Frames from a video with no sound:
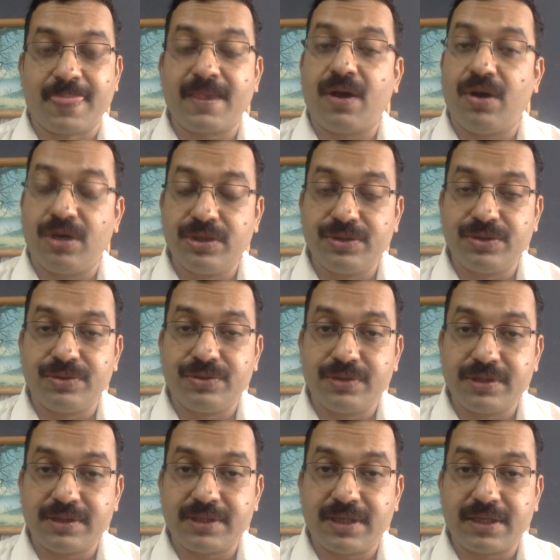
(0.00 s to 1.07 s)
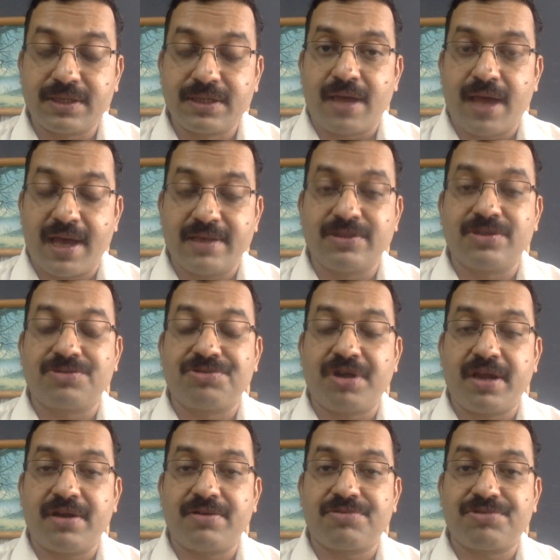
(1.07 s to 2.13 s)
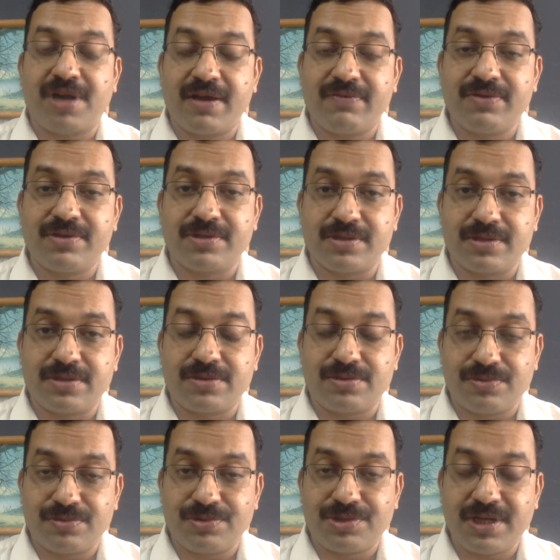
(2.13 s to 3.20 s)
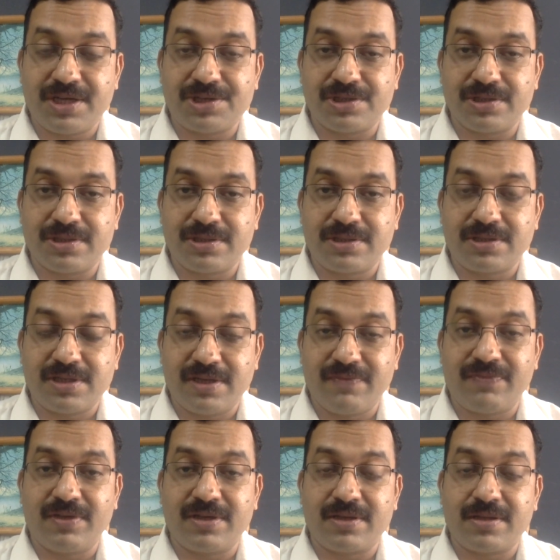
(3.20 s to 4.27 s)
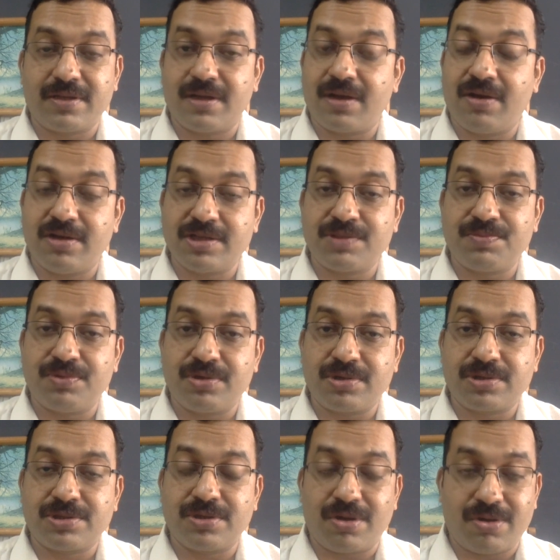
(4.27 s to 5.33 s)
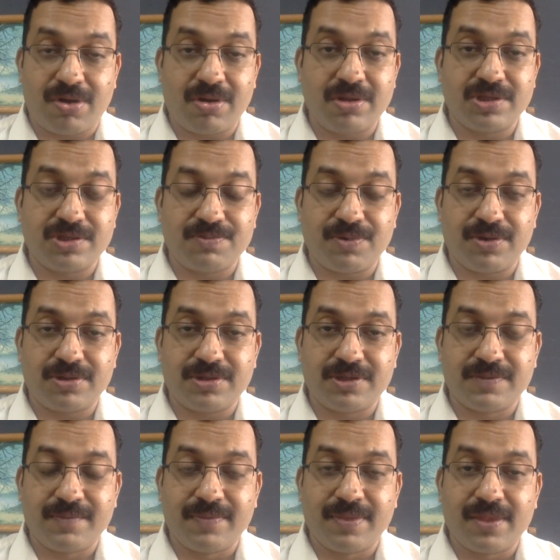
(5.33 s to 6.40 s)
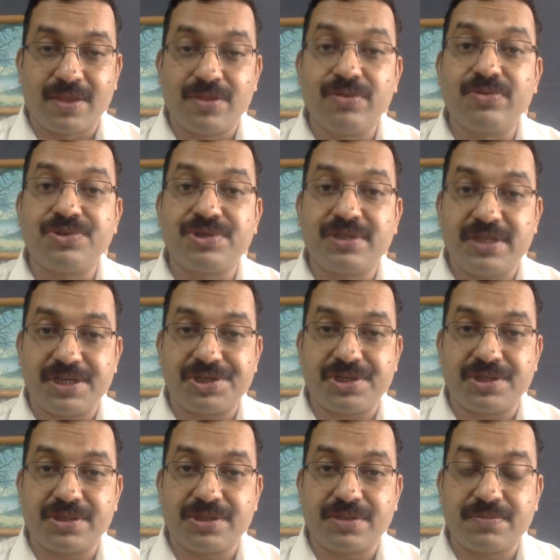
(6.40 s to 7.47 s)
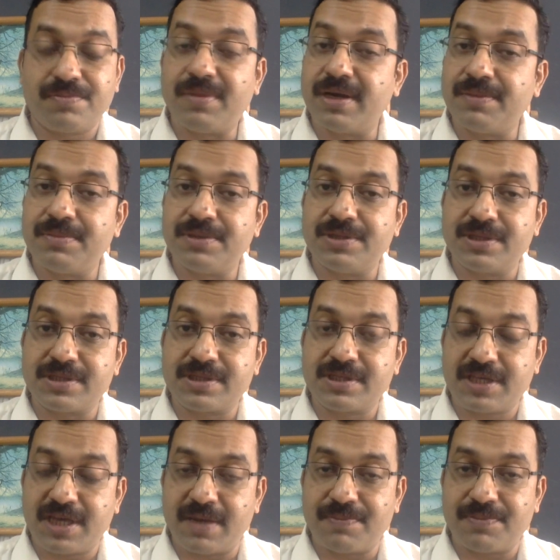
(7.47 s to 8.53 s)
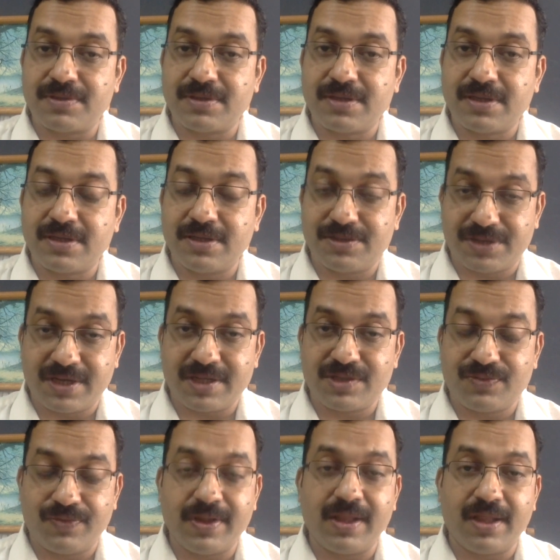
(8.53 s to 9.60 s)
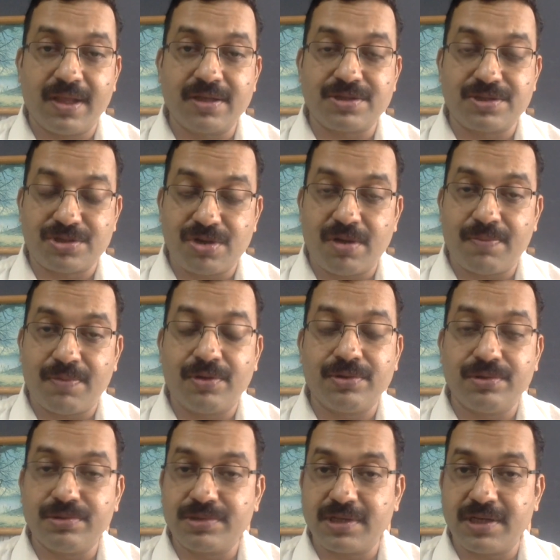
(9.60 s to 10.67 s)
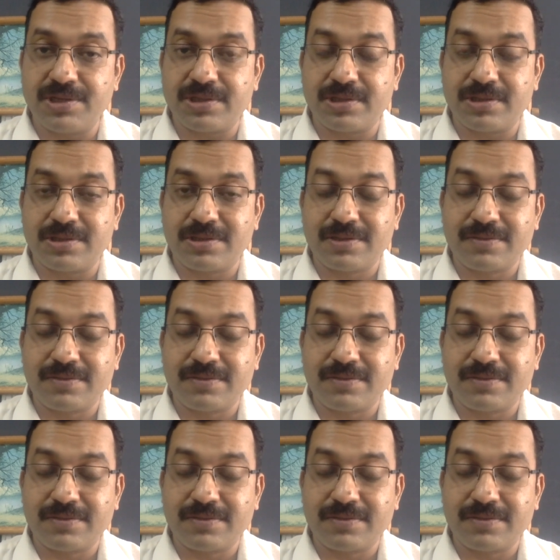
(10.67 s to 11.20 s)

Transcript: All you know is that as a train traverses through stations, if there are hot spots or orange spots, those stations might be just skipped. The trains will not stop on those stations.